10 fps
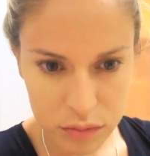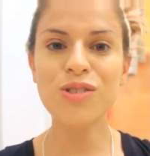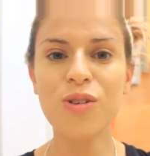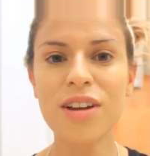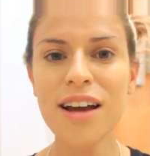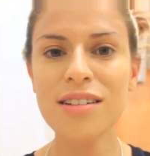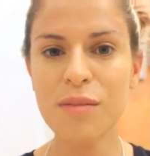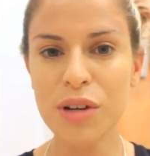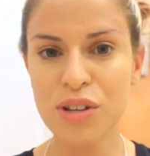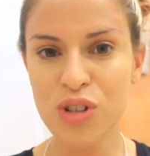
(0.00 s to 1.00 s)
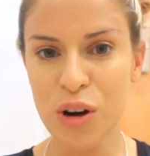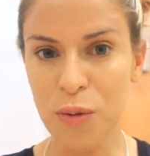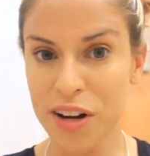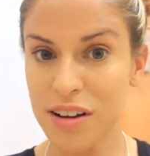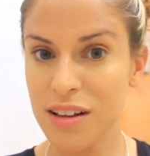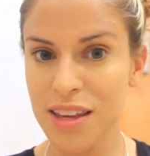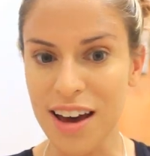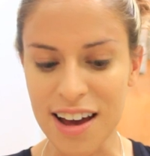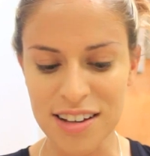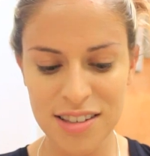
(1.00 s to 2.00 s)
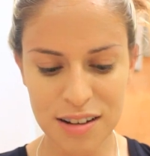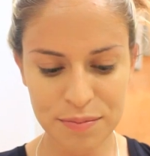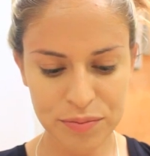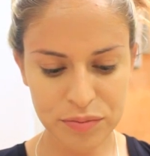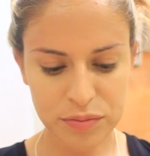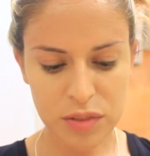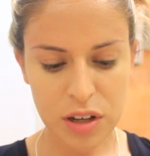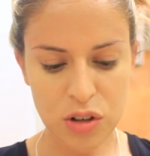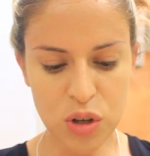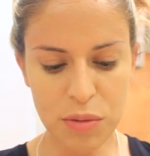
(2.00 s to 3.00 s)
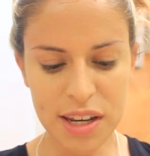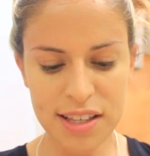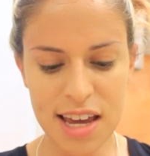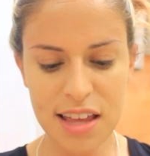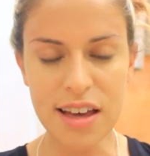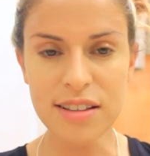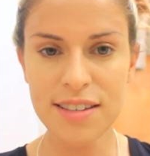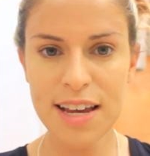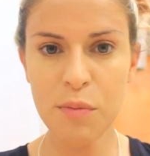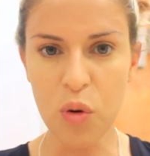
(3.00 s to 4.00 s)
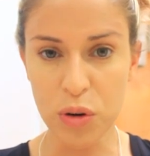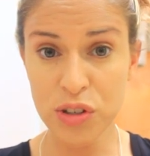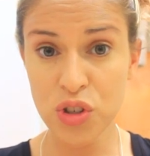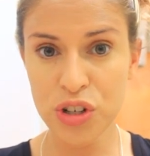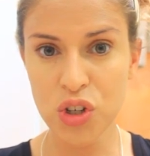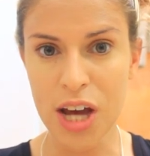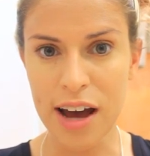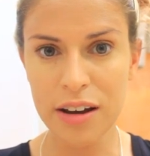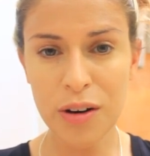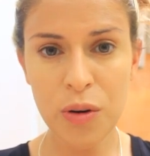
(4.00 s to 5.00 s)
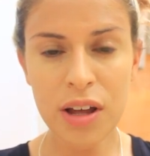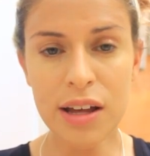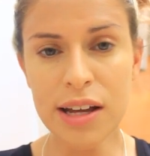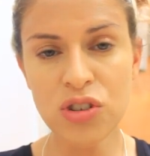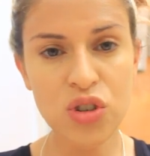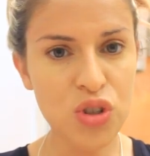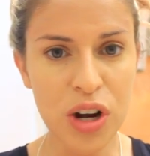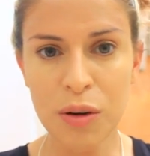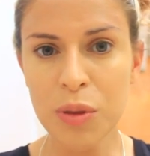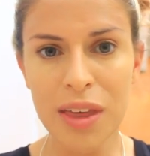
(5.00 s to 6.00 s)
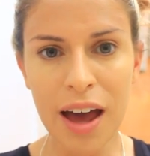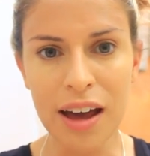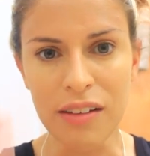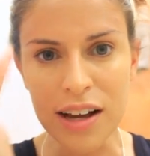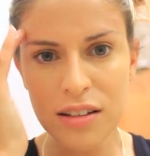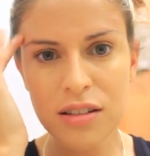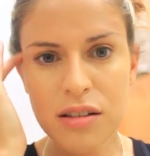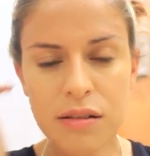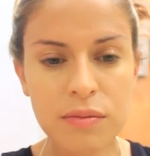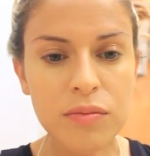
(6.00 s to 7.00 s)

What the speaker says: So next I'm going to start working on the eyes. So I'm going to take that same Oyster shadow and just start with the highlights.